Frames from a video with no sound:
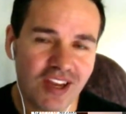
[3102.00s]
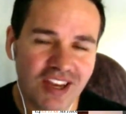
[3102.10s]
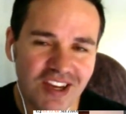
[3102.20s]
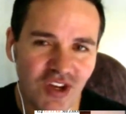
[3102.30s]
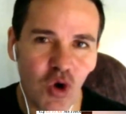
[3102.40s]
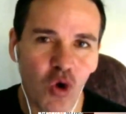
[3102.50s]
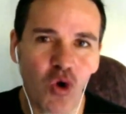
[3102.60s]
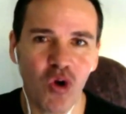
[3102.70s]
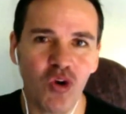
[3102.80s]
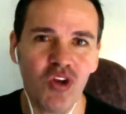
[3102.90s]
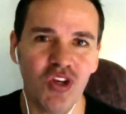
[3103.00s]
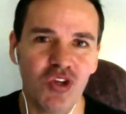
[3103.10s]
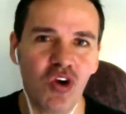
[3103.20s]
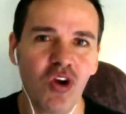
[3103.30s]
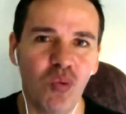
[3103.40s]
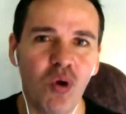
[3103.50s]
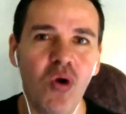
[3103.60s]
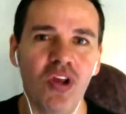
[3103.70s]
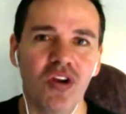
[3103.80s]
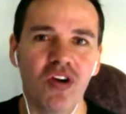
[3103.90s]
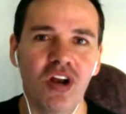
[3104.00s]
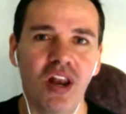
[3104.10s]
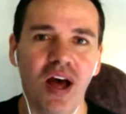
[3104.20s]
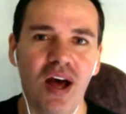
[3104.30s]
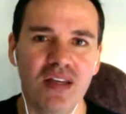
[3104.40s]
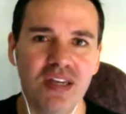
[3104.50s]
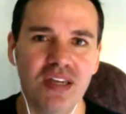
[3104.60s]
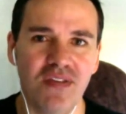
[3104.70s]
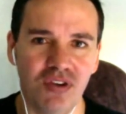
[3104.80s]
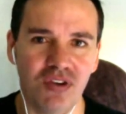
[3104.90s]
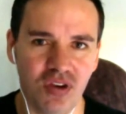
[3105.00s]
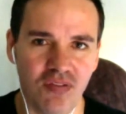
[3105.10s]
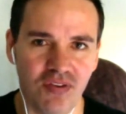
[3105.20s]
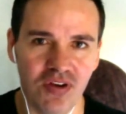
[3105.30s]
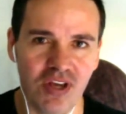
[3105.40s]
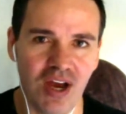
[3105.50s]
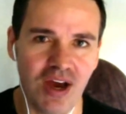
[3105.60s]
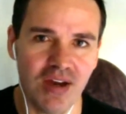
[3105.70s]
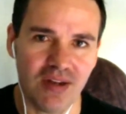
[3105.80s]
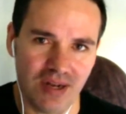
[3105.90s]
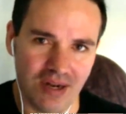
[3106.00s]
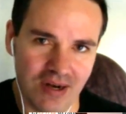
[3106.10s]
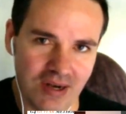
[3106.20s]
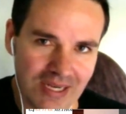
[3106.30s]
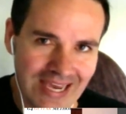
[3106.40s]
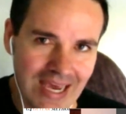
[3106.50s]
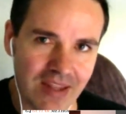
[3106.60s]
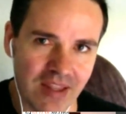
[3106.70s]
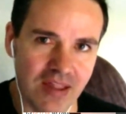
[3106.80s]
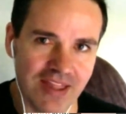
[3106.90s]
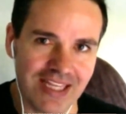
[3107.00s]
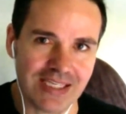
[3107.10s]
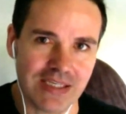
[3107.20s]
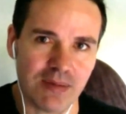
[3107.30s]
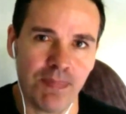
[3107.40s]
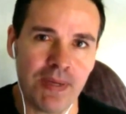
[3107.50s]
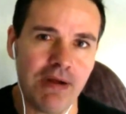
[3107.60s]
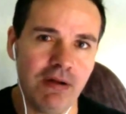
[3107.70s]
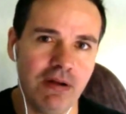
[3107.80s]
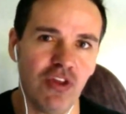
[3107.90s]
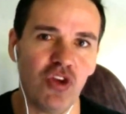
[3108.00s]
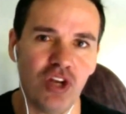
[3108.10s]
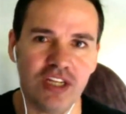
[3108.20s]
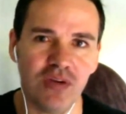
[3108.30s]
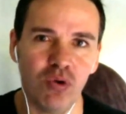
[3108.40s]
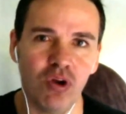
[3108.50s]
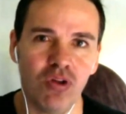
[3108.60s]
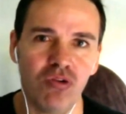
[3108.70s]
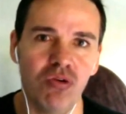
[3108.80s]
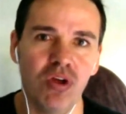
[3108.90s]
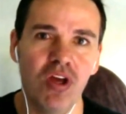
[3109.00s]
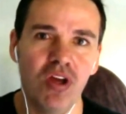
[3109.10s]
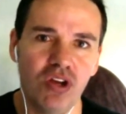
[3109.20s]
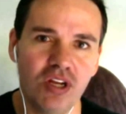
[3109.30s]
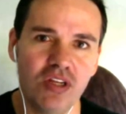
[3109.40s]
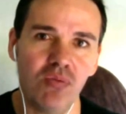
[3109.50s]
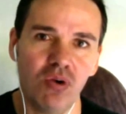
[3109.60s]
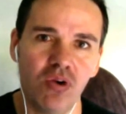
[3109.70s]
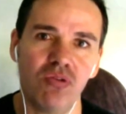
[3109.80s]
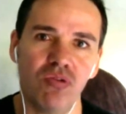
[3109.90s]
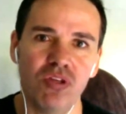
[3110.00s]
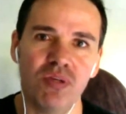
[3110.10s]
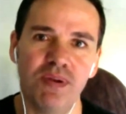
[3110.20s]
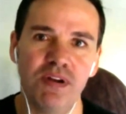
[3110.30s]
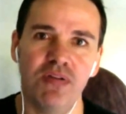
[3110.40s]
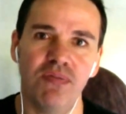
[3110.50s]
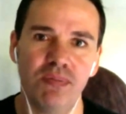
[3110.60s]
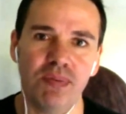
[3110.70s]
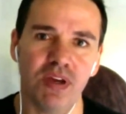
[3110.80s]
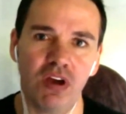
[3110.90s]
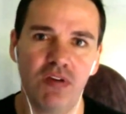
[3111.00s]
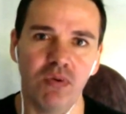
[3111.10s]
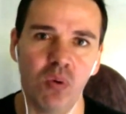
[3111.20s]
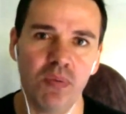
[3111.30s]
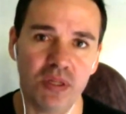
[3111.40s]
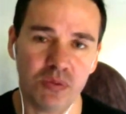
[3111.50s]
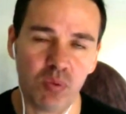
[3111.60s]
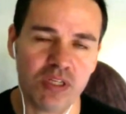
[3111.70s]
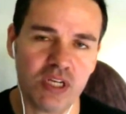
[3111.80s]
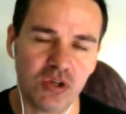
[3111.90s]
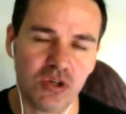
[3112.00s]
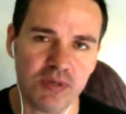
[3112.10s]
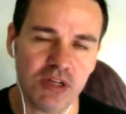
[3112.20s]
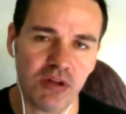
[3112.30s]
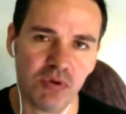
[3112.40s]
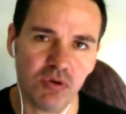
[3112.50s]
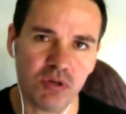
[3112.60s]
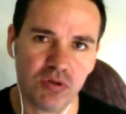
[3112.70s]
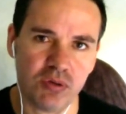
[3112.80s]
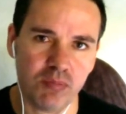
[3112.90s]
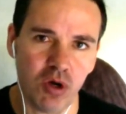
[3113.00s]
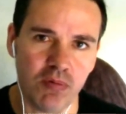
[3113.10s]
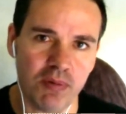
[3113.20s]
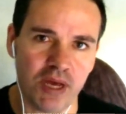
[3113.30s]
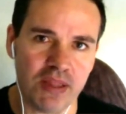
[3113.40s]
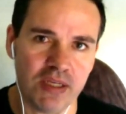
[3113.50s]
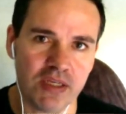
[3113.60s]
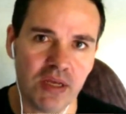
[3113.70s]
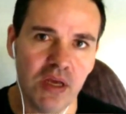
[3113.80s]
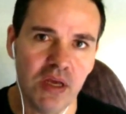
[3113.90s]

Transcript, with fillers: it's not going to work. You're not going to last if you can't get that this is a period that you need to work through. You need to work through this period of being overwhelmed. And there's one teacher in particular I'm talking to at the moment about this,